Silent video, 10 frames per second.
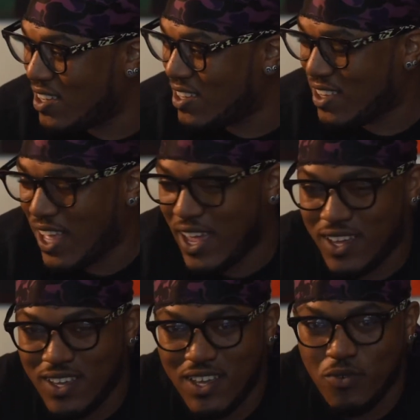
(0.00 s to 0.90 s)
like
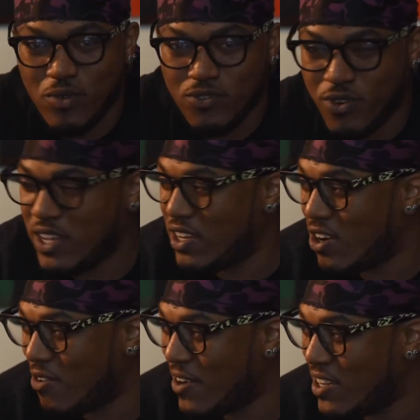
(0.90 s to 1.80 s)
it was written
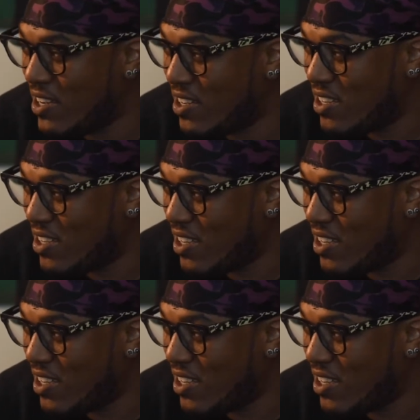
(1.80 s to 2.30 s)
already. Mm-hmm.